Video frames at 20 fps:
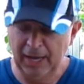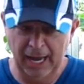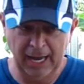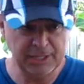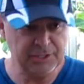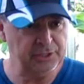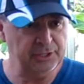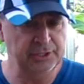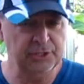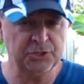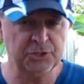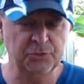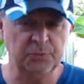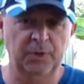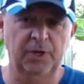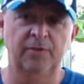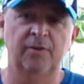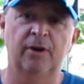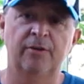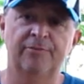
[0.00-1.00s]
Actually, this is
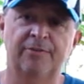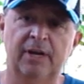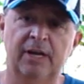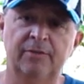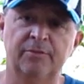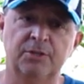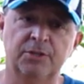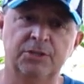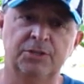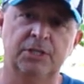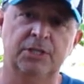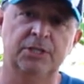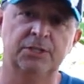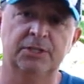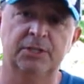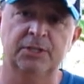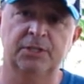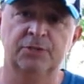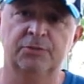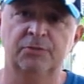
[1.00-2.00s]
one of our favorite
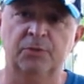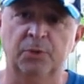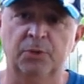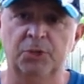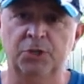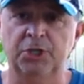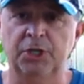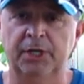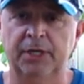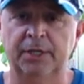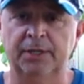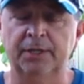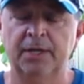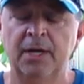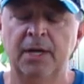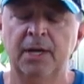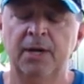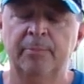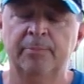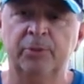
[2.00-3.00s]
seasonings for chicken,
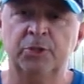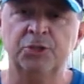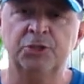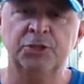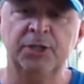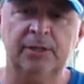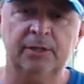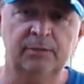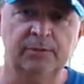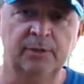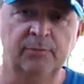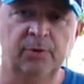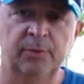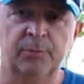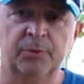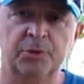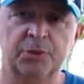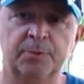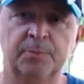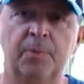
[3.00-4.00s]
particularly
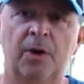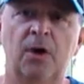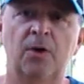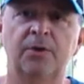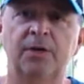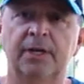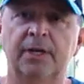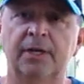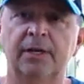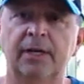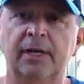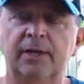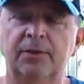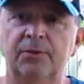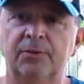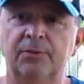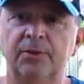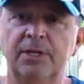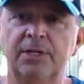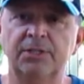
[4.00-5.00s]
when we're smoking. And
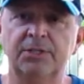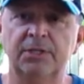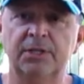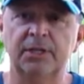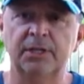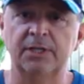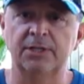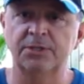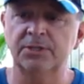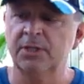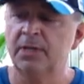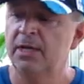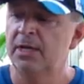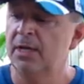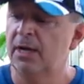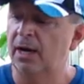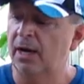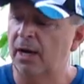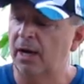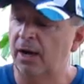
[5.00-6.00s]
the reason is,
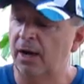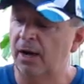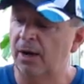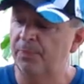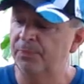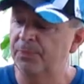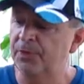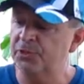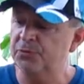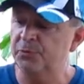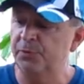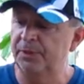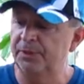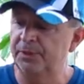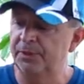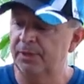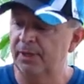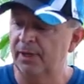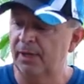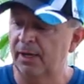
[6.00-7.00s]
this
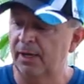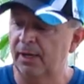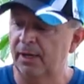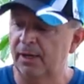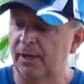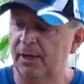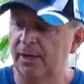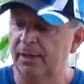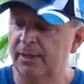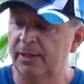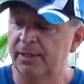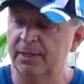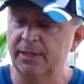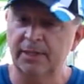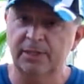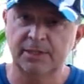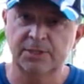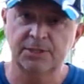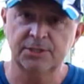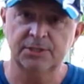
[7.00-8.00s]
one
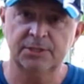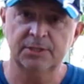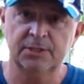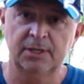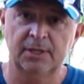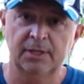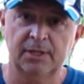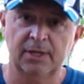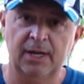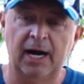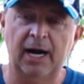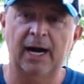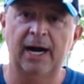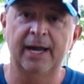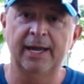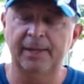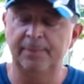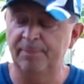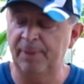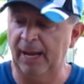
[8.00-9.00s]
it is
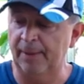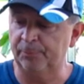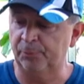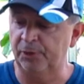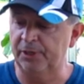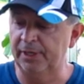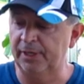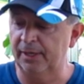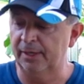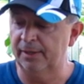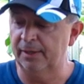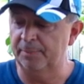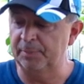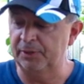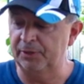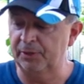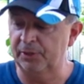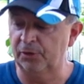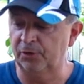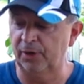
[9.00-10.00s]
high in paprika. I
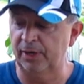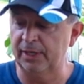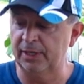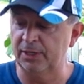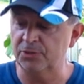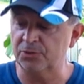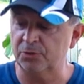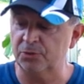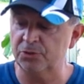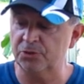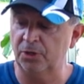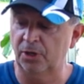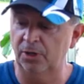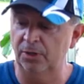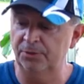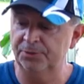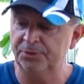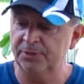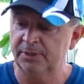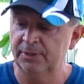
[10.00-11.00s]
mean, the ingredients are
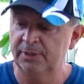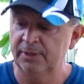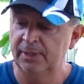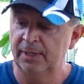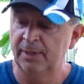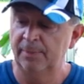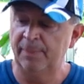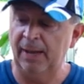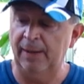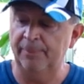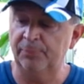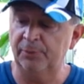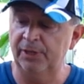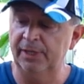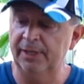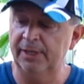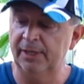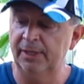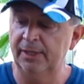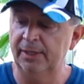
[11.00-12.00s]
salt,
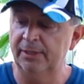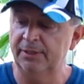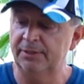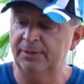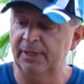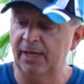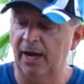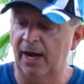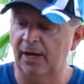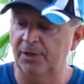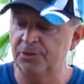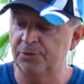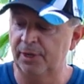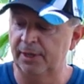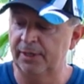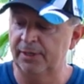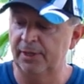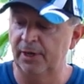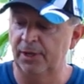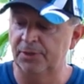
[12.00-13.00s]
paprika,
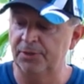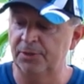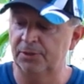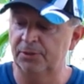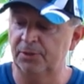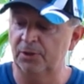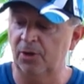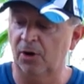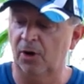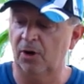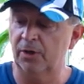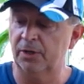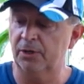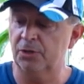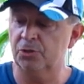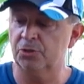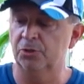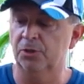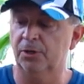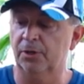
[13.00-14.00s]
dehydrated onion, garlic,
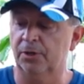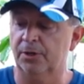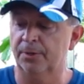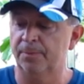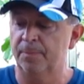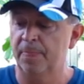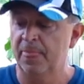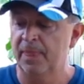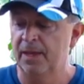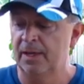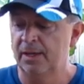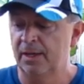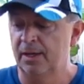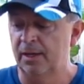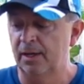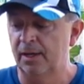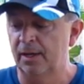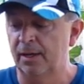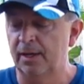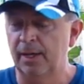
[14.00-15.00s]
sugar,
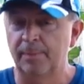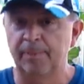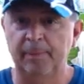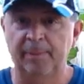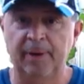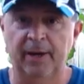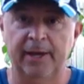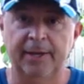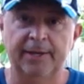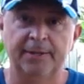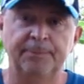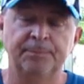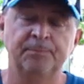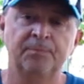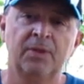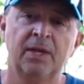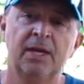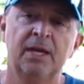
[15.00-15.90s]
and papayan.